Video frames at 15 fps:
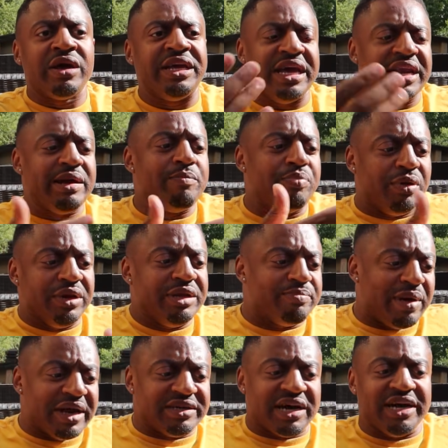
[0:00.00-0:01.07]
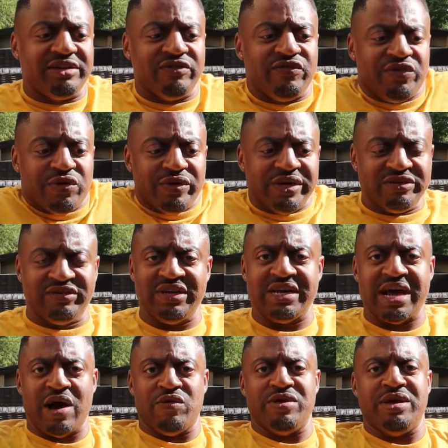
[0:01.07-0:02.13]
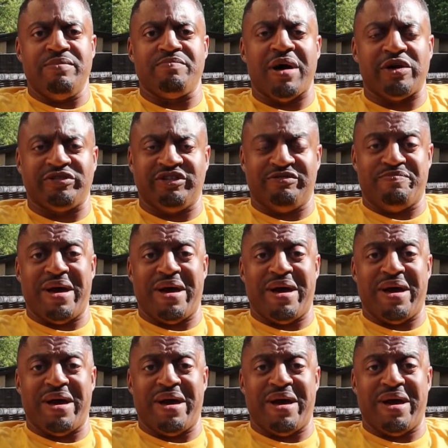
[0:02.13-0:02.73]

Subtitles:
getting bullied by Tyson Fury and seeing how he bounces